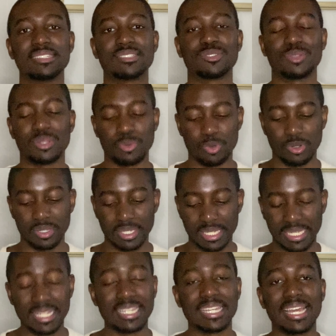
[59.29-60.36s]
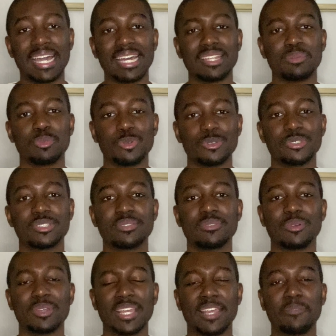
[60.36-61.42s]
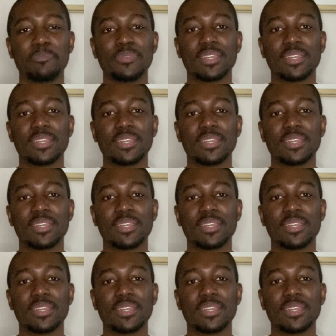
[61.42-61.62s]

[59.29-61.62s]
So they were killing animals, okay?